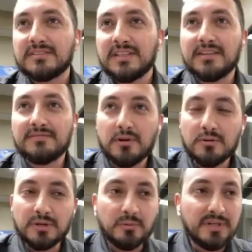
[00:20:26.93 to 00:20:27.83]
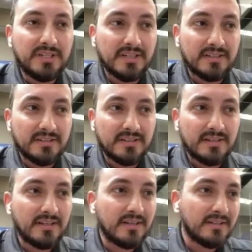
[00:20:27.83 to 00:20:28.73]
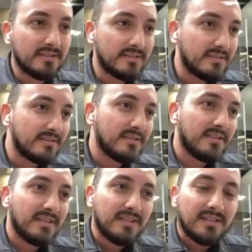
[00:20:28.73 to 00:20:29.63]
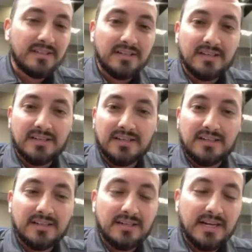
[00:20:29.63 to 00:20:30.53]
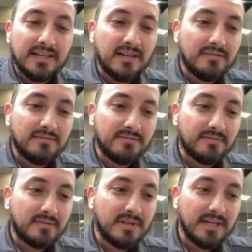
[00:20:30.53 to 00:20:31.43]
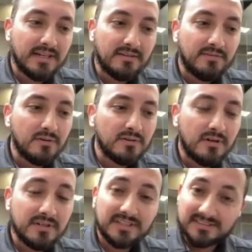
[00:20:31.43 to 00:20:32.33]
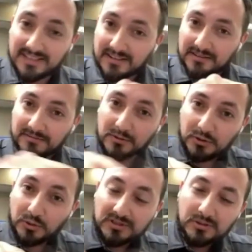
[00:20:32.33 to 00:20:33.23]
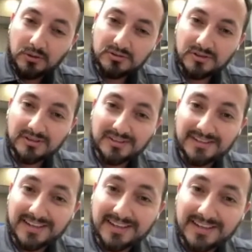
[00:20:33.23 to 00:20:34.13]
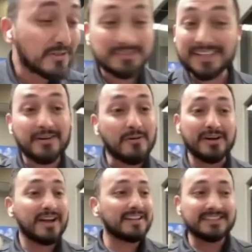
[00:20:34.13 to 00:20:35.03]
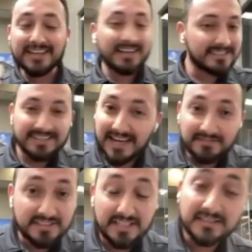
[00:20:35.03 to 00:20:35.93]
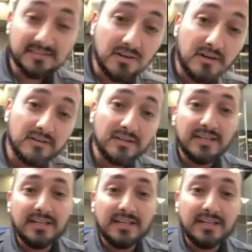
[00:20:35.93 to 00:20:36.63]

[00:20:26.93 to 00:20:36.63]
that following weekend, and uh, I got a, I got a phone call, and it said on the phone, U.S. Coast Guard. And so I was like, oh, I got excited. I was like, I have to take this call.